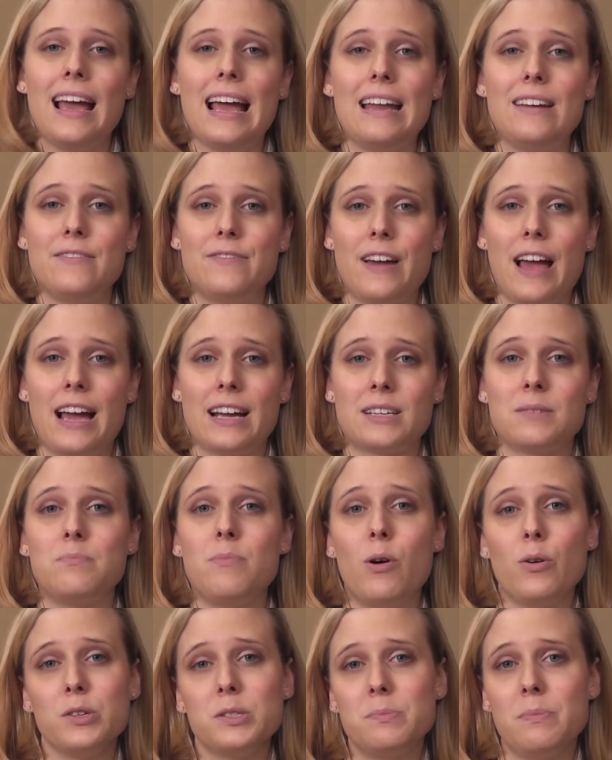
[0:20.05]
In fact,
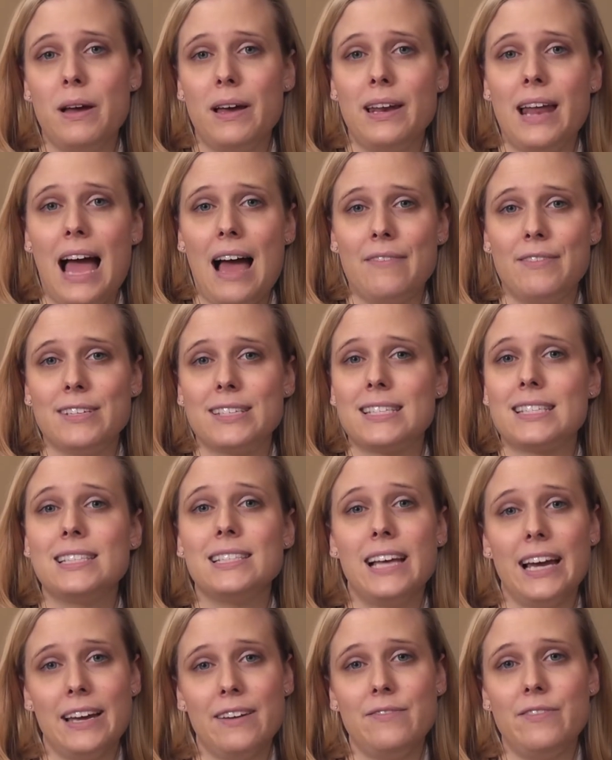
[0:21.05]
most men have a
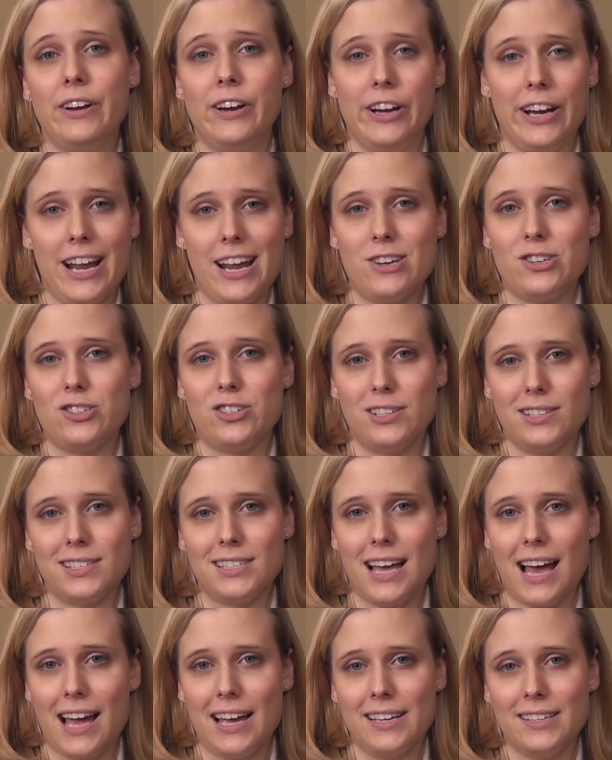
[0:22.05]
slight variation in
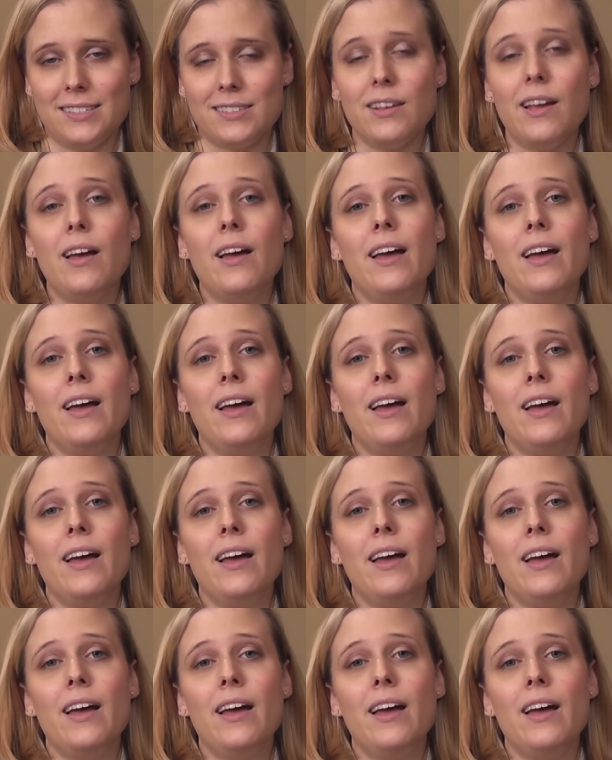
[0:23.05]
size.